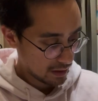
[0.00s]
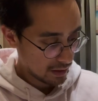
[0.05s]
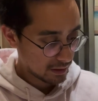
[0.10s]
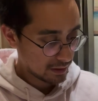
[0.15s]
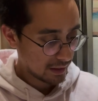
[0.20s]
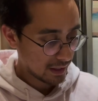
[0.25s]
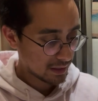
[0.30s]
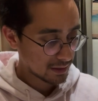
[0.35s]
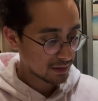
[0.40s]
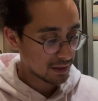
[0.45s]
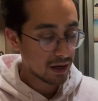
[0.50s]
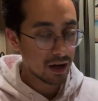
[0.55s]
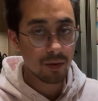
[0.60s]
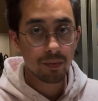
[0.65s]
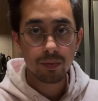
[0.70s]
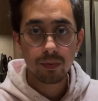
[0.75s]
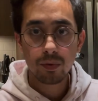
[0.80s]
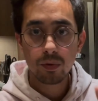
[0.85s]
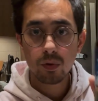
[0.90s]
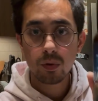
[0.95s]
Next
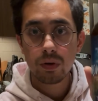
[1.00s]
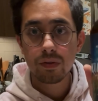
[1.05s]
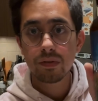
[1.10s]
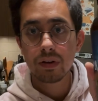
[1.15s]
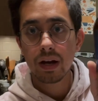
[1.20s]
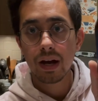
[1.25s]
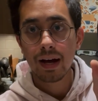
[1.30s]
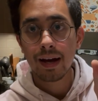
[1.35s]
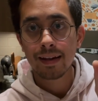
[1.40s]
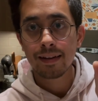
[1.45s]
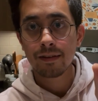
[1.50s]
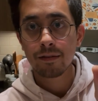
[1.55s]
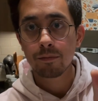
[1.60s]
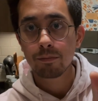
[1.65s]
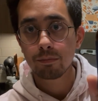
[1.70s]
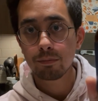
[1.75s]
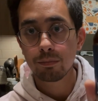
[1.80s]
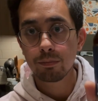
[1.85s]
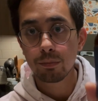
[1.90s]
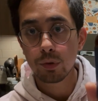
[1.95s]
up, we've
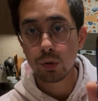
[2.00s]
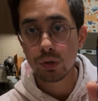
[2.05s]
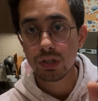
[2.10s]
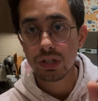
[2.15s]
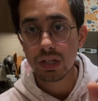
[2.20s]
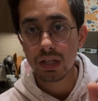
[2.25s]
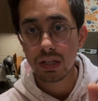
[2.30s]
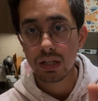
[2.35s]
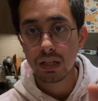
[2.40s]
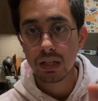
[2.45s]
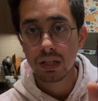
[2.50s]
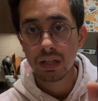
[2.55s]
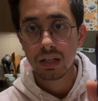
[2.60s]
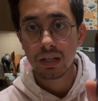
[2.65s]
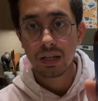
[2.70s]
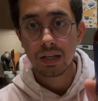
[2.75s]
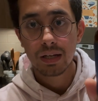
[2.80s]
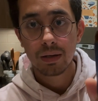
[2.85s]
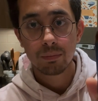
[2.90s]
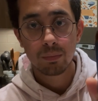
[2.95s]
got Buchi.
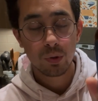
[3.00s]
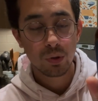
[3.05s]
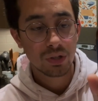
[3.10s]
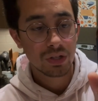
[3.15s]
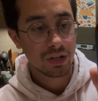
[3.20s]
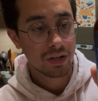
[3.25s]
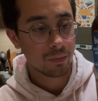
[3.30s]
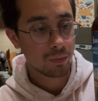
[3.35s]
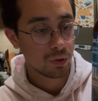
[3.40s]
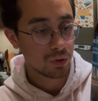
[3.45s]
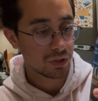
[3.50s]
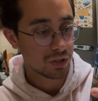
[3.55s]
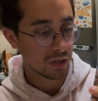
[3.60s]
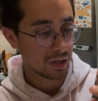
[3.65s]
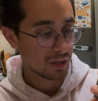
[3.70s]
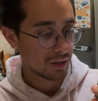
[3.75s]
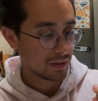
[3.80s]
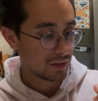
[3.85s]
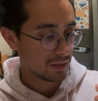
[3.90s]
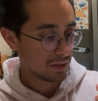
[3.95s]
Buchi
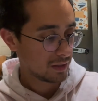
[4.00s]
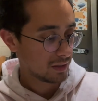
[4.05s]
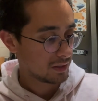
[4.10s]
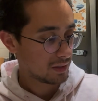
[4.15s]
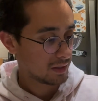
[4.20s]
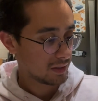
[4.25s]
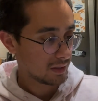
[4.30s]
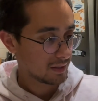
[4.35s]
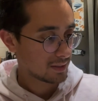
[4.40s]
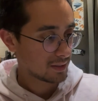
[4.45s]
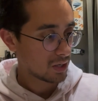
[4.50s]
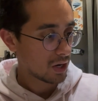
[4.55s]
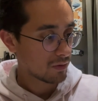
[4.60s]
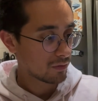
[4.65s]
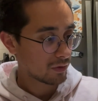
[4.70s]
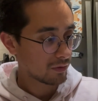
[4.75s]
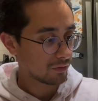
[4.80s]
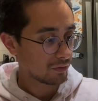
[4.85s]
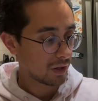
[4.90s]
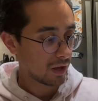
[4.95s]
Kombucha. This is the
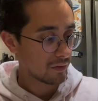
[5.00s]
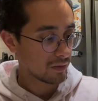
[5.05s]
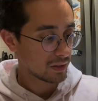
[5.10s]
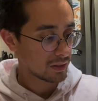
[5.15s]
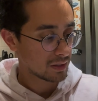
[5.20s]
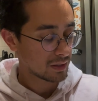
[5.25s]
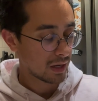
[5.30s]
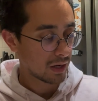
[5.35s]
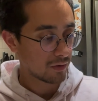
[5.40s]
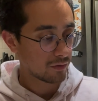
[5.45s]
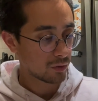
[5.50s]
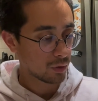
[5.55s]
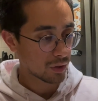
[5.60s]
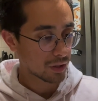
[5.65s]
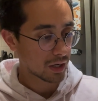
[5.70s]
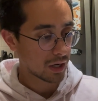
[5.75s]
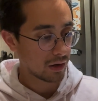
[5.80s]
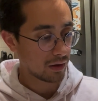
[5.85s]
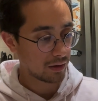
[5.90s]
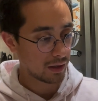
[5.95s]
Sovereign flavor. This is out of North
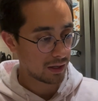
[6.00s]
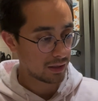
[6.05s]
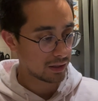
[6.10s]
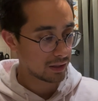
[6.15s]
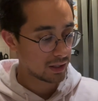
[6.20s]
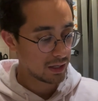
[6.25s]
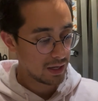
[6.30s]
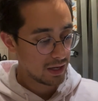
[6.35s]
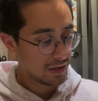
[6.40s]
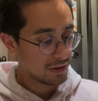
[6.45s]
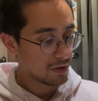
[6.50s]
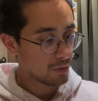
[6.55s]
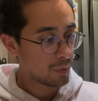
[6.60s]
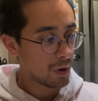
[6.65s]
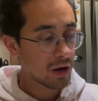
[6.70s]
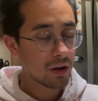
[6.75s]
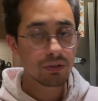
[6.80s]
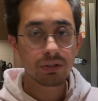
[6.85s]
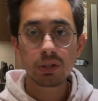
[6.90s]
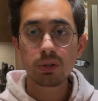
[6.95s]
Carolina. The
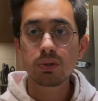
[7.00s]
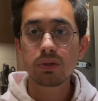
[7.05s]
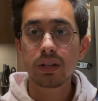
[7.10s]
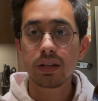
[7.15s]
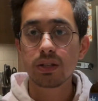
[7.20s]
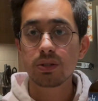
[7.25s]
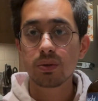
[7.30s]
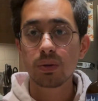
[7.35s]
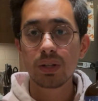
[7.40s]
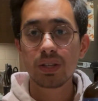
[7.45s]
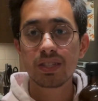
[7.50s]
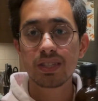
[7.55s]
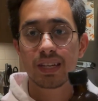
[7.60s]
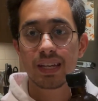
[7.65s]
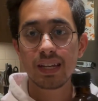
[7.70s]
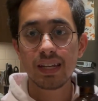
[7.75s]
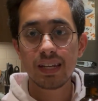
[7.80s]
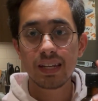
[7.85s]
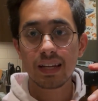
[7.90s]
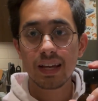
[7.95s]
bottle is interesting. It's really
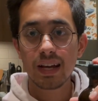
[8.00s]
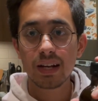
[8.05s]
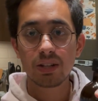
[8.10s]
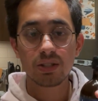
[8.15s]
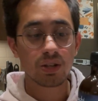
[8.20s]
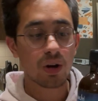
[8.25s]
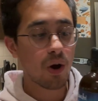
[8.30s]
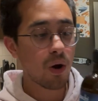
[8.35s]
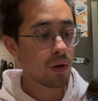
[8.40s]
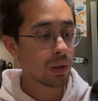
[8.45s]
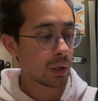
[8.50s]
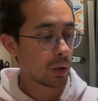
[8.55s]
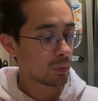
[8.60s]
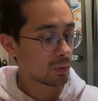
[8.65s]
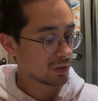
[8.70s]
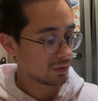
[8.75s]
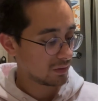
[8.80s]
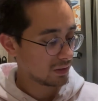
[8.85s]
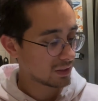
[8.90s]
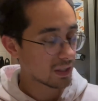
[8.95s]
skinny and kind of tall. It
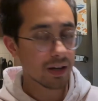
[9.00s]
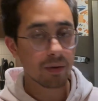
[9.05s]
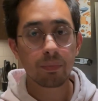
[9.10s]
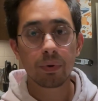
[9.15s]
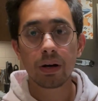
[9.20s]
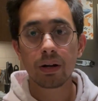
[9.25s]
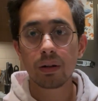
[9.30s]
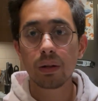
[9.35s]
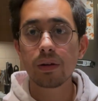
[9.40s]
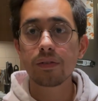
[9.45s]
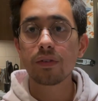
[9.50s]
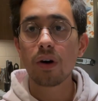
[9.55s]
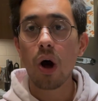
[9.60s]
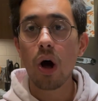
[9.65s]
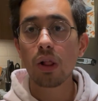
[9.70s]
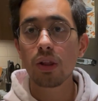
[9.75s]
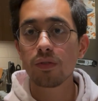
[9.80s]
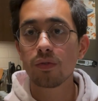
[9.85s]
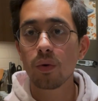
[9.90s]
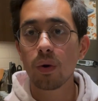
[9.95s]
almost feels like a bottle of
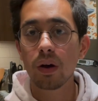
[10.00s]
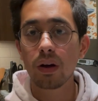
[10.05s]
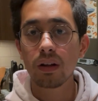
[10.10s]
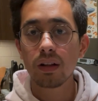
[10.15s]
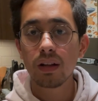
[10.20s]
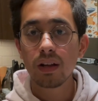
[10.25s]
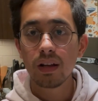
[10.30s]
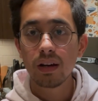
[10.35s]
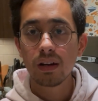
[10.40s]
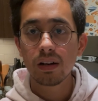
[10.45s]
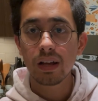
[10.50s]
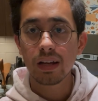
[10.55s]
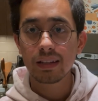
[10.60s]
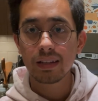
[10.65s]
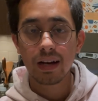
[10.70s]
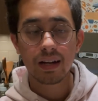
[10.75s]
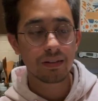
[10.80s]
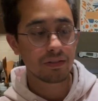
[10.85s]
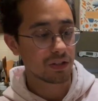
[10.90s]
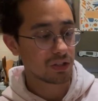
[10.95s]
olive oil. I like
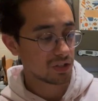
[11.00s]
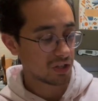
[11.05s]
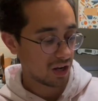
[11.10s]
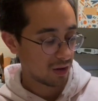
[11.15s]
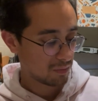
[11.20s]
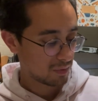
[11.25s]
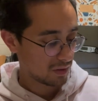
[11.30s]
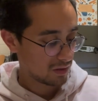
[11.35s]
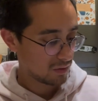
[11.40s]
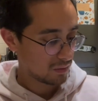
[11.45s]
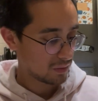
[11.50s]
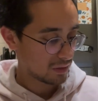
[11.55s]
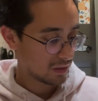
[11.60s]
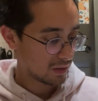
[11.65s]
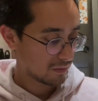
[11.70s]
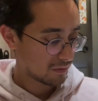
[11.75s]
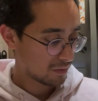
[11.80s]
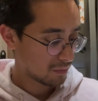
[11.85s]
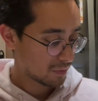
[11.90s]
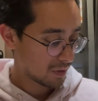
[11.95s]
kind of the shape that you would
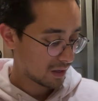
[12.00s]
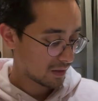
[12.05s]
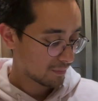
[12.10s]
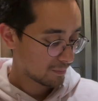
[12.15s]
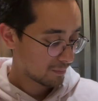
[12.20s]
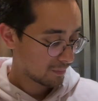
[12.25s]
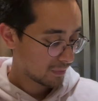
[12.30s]
get from that.